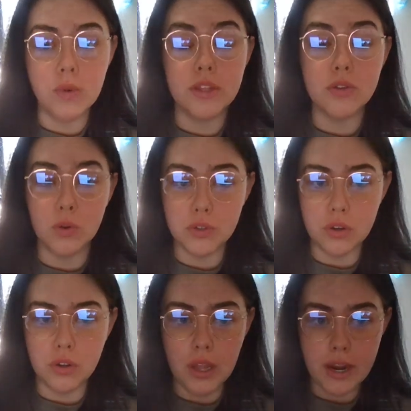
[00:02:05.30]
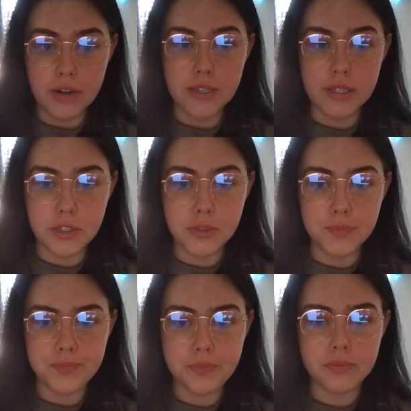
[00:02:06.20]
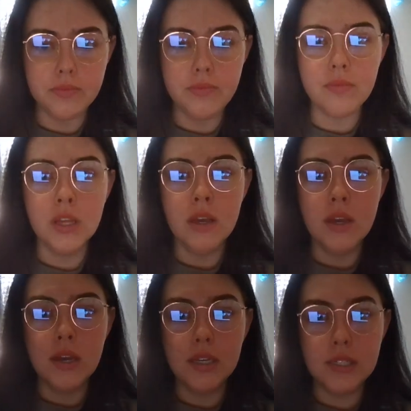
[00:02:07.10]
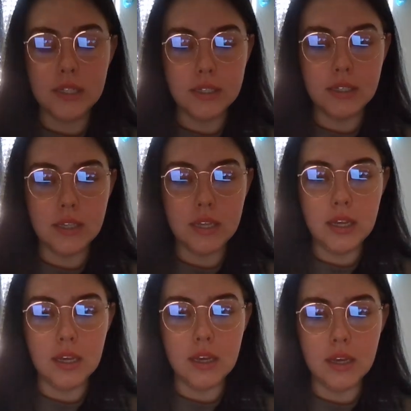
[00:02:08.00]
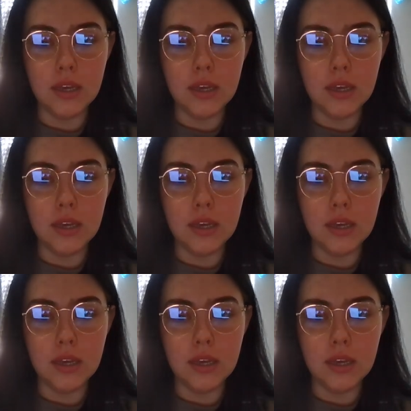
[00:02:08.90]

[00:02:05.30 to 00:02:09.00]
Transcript: with its cultural heritage. Since the